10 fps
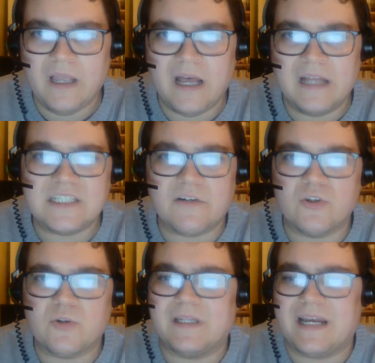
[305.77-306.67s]
This
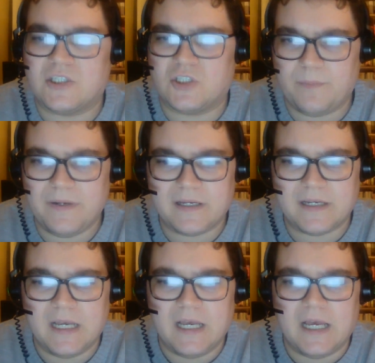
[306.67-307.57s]
goes up today's
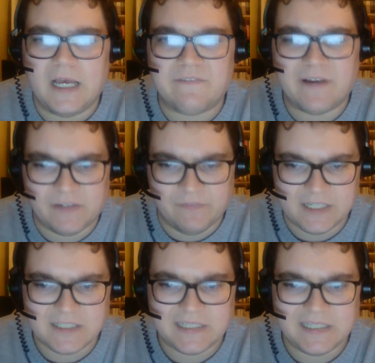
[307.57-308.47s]
topic. Thank you for
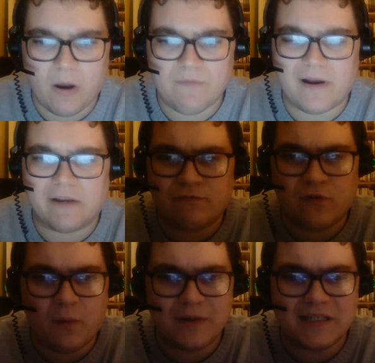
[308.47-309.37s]
listening. Hope you found it
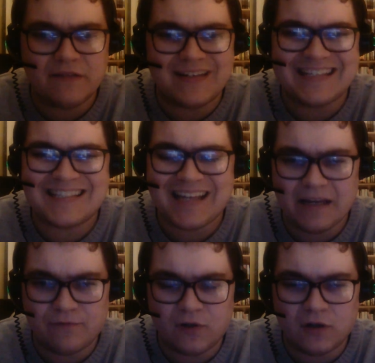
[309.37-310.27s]
informative and
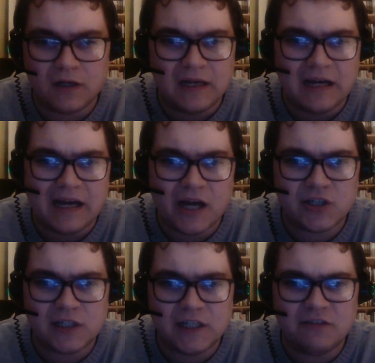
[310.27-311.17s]
insightful. I
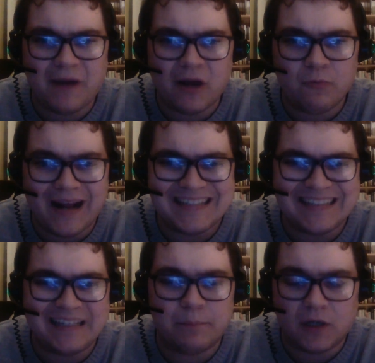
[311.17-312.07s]
shall leave my
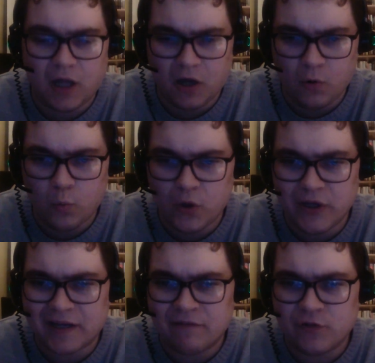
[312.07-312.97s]
writing link below
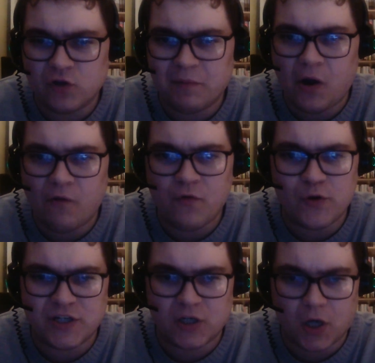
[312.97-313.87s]
where you can view my
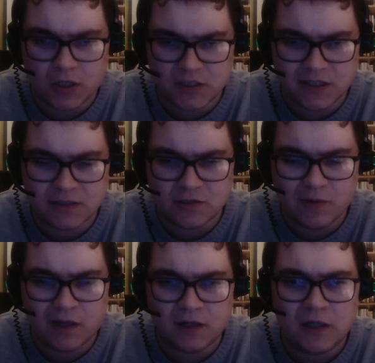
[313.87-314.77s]
other written content
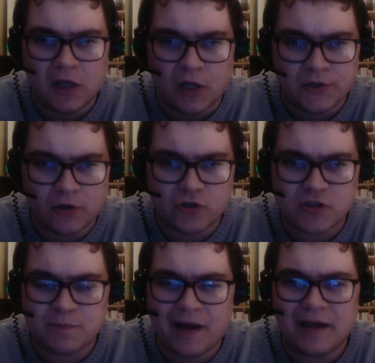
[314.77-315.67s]
as well, not
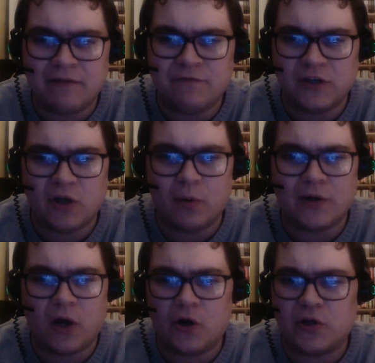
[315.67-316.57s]
just my video
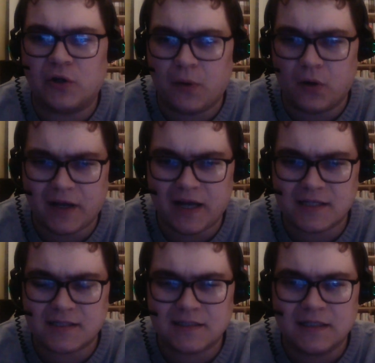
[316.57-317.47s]
and audio
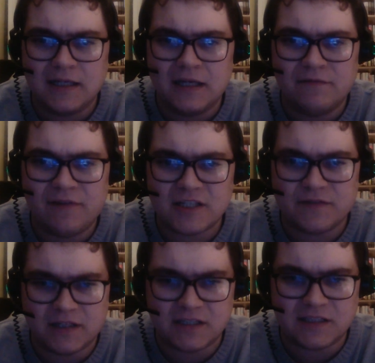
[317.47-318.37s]
podcast.
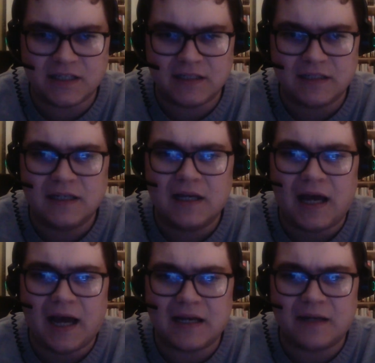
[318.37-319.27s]
Thanks for listening,
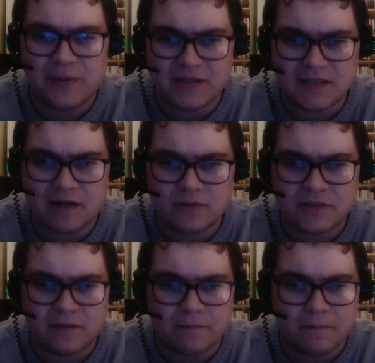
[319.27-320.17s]
and peace
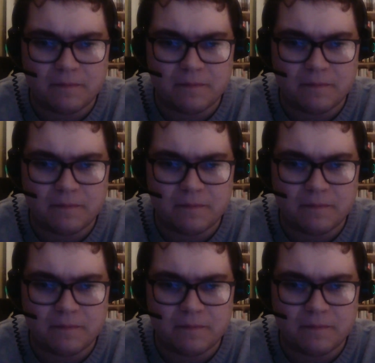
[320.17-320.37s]
out.